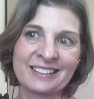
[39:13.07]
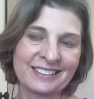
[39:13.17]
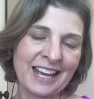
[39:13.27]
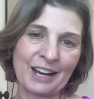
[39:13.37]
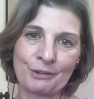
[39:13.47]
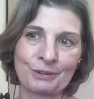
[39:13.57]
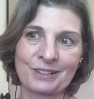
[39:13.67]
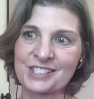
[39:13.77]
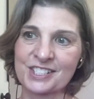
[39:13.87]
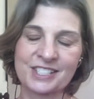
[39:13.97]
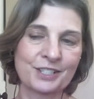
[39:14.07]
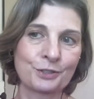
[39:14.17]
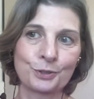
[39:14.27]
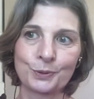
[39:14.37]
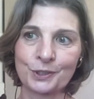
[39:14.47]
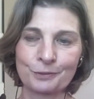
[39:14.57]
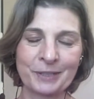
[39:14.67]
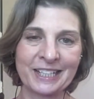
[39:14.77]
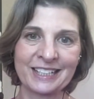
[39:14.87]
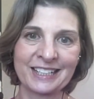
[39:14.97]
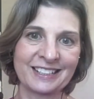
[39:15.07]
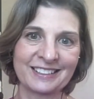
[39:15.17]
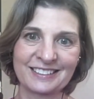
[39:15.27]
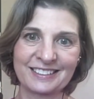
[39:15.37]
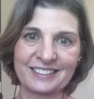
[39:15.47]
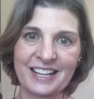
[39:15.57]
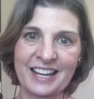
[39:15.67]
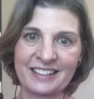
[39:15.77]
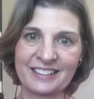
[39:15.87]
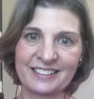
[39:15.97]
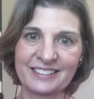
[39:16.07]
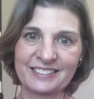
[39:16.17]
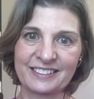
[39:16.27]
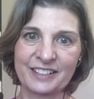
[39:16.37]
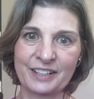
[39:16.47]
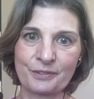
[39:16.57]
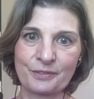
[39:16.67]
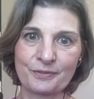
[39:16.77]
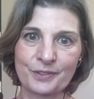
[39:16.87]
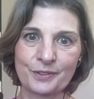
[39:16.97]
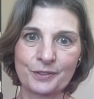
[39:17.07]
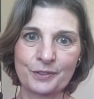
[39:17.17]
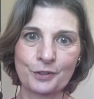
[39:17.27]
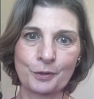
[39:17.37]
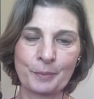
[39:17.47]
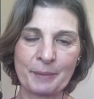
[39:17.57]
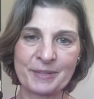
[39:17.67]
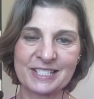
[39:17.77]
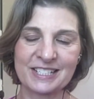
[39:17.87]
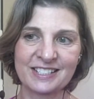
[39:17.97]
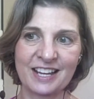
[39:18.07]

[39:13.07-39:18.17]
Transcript: Yeah, or just Google me and you know Google my business.